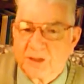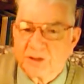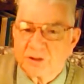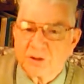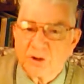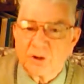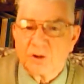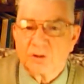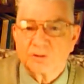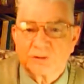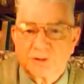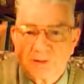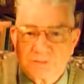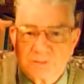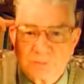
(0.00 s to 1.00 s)
And
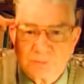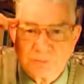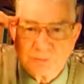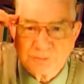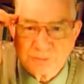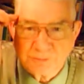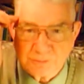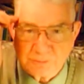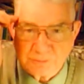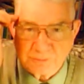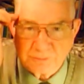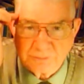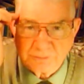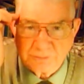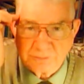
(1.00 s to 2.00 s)
God gives him the
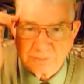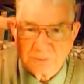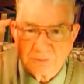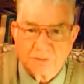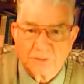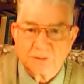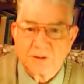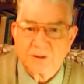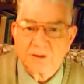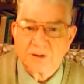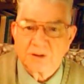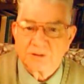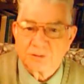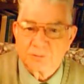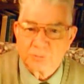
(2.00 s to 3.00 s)
sense
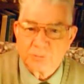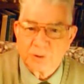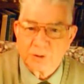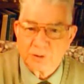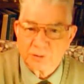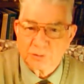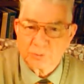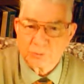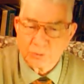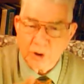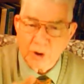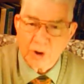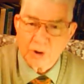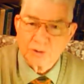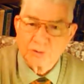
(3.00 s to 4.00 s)
to build
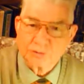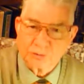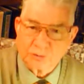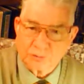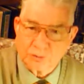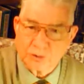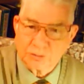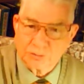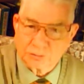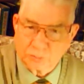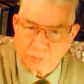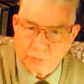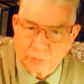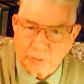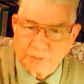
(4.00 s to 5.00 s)
rocks across
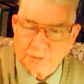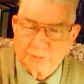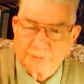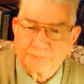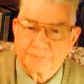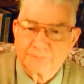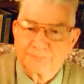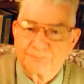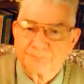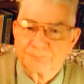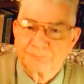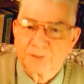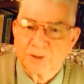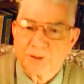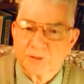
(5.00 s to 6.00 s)
the water
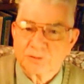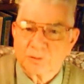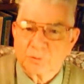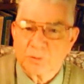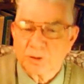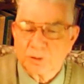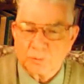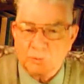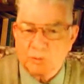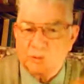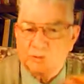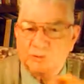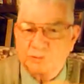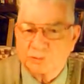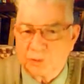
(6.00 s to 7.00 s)
to where the
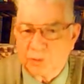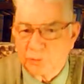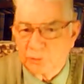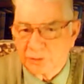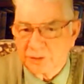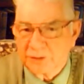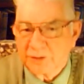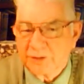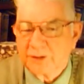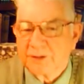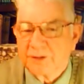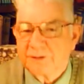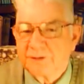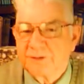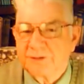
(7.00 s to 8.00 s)
water is only
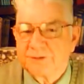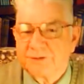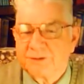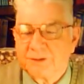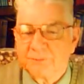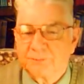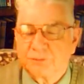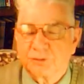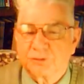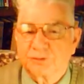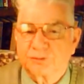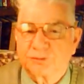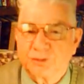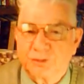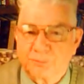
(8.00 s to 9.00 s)
knee deep to
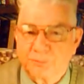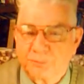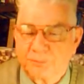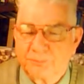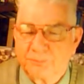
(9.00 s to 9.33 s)
the sheep.